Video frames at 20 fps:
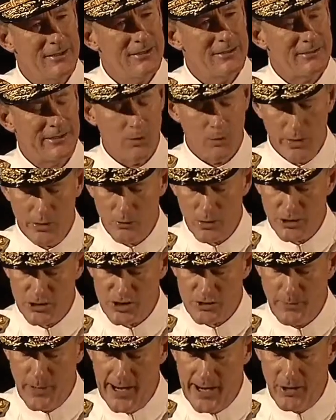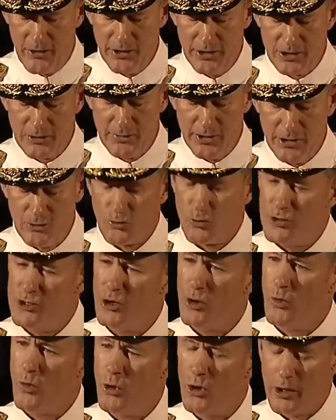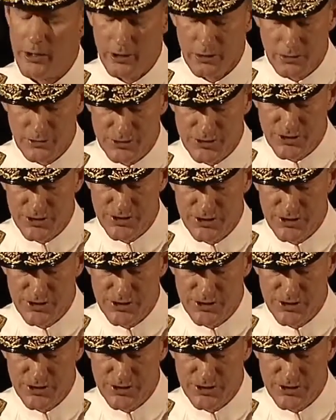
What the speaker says: that we were aspiring to be real warriors,